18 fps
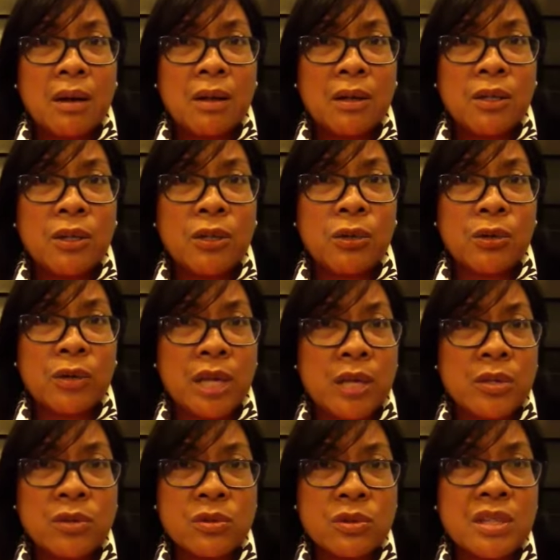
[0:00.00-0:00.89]

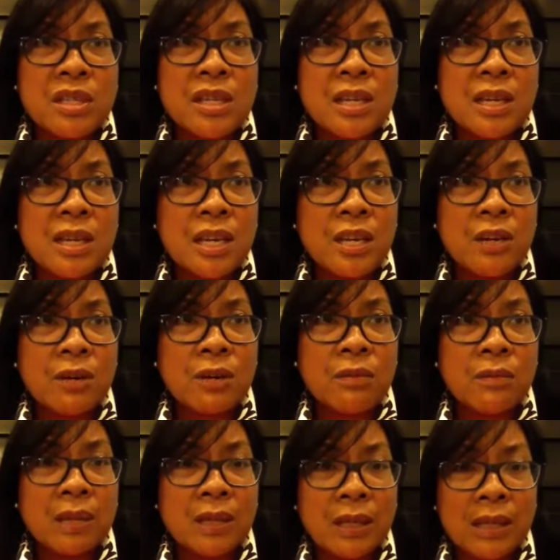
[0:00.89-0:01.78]
Quezon City here
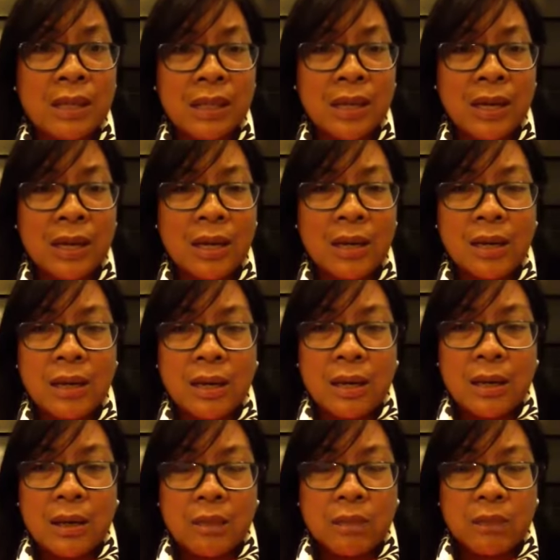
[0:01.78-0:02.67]
in Manila
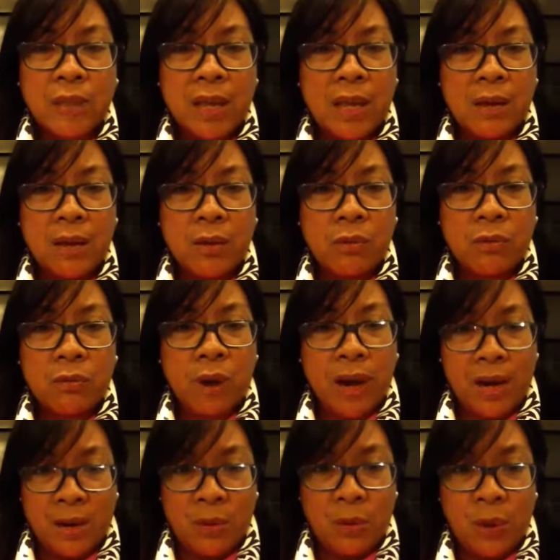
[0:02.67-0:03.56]

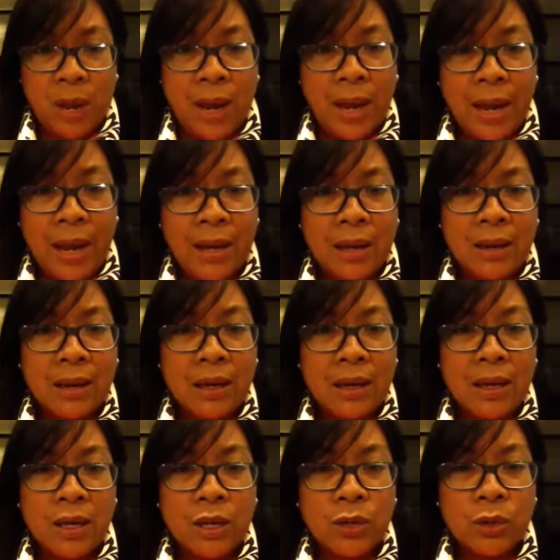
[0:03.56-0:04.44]
right away.
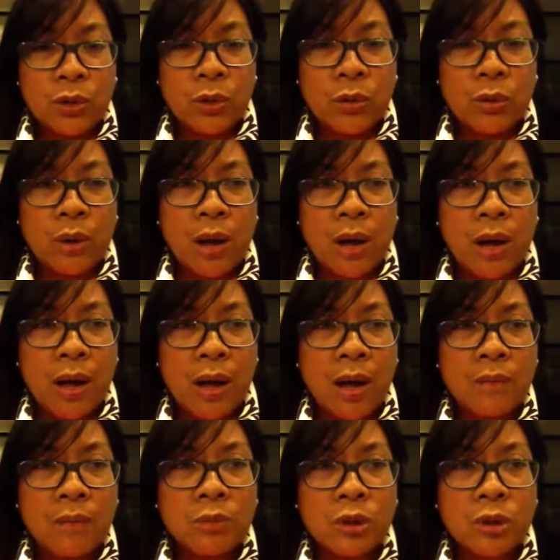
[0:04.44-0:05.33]

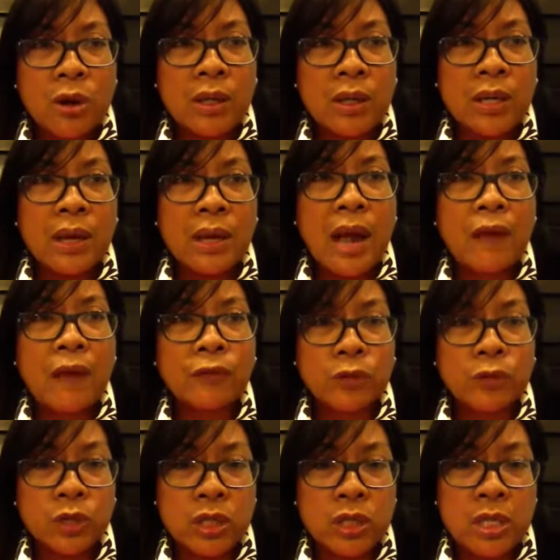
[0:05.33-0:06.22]
I'm talking
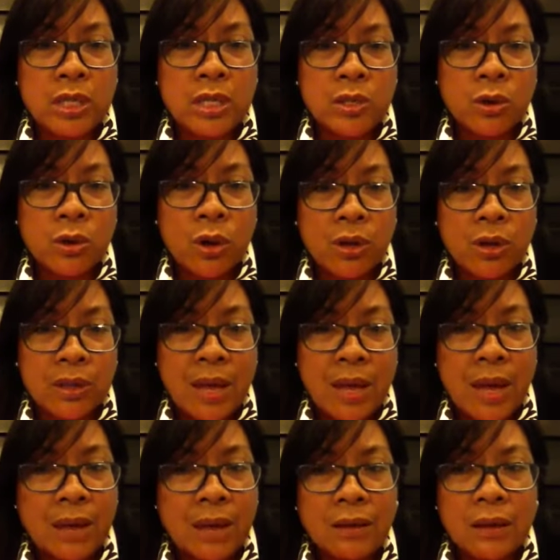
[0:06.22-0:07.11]
after she is on
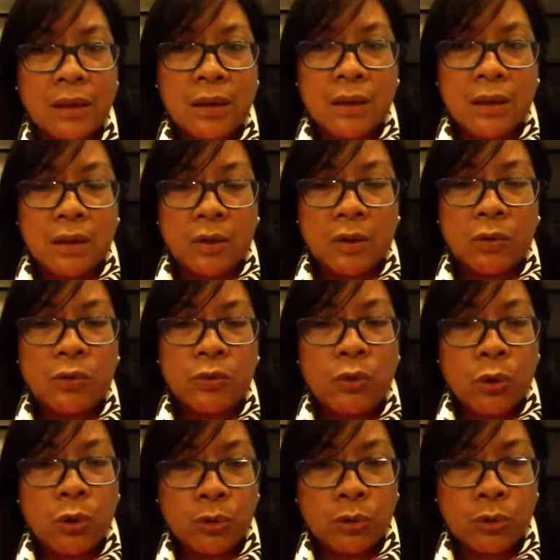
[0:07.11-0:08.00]
that
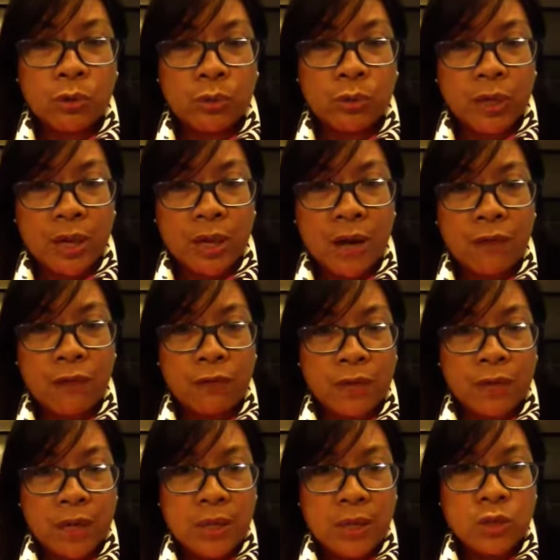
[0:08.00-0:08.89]
road to
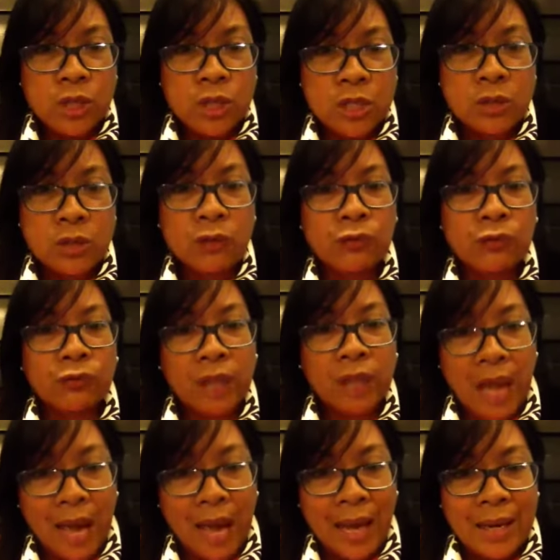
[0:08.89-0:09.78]
recovery just to
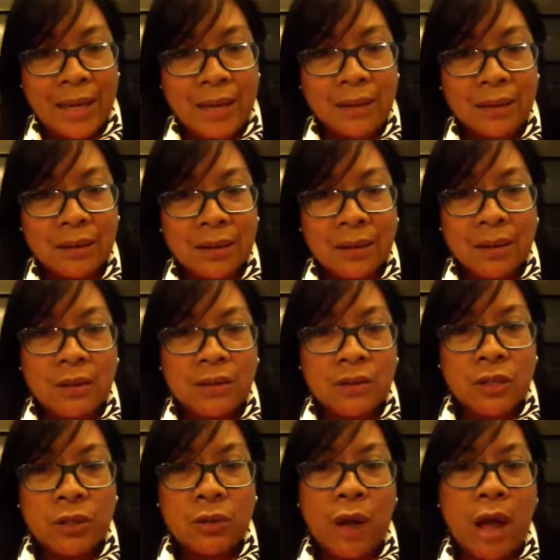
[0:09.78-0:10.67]
fly.
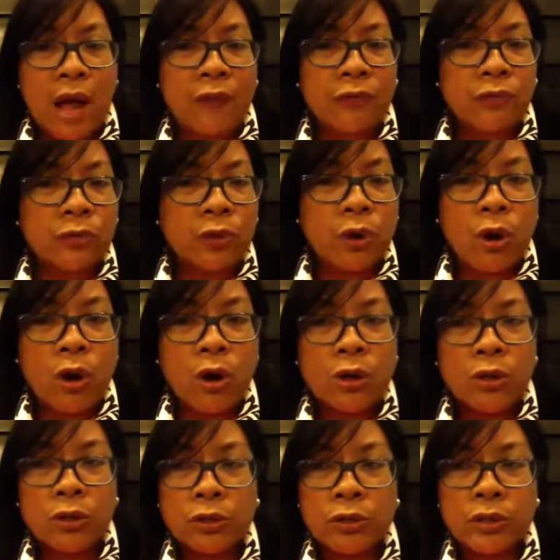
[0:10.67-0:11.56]
After
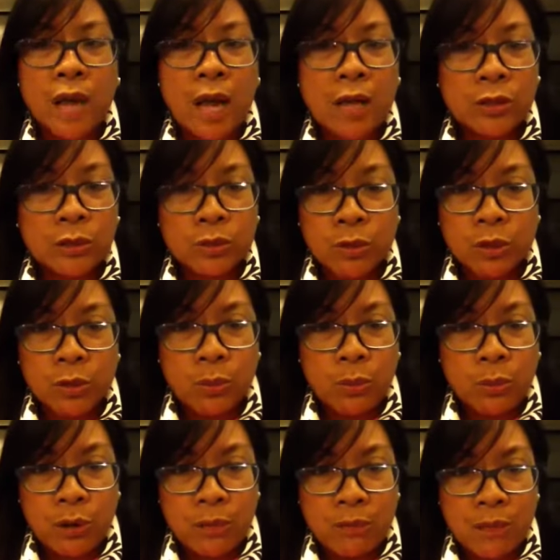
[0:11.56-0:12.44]
all her doctor's
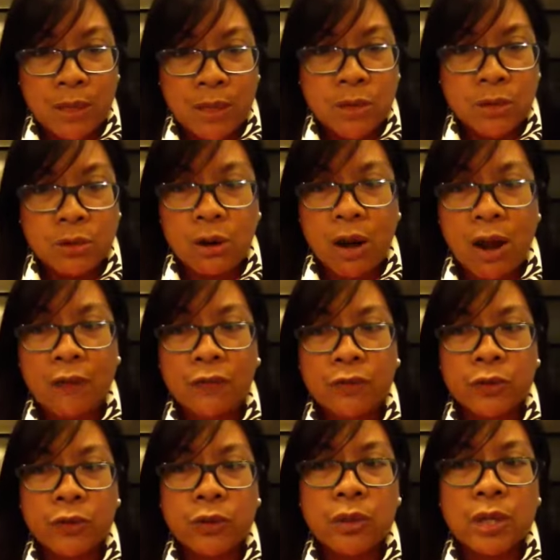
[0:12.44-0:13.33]
appointments or
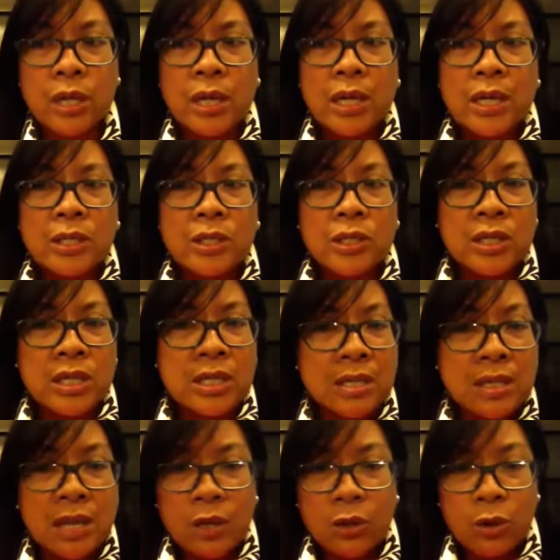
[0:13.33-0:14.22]
after she's
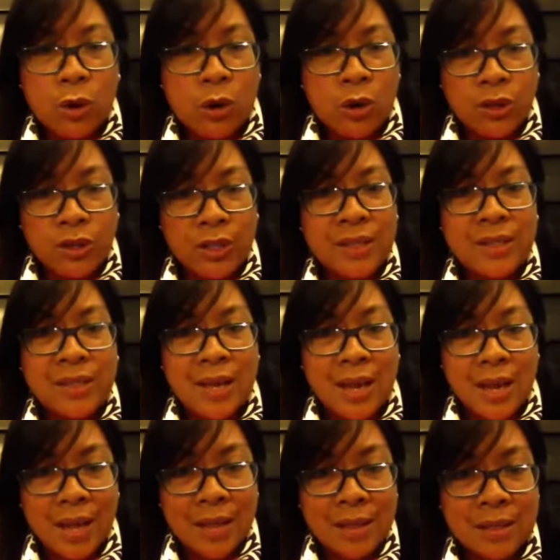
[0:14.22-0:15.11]
done all the
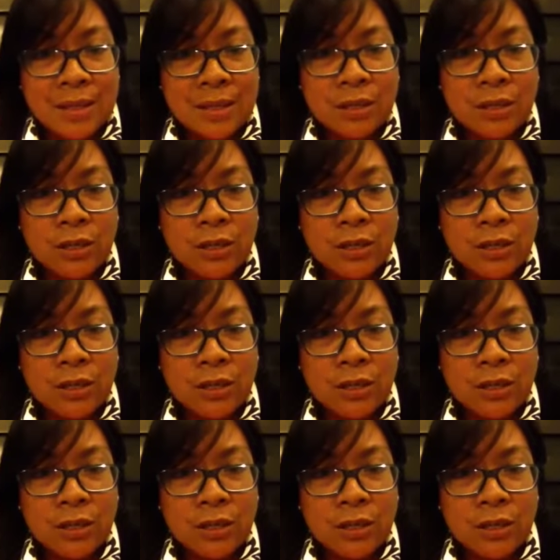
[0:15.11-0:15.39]
tests,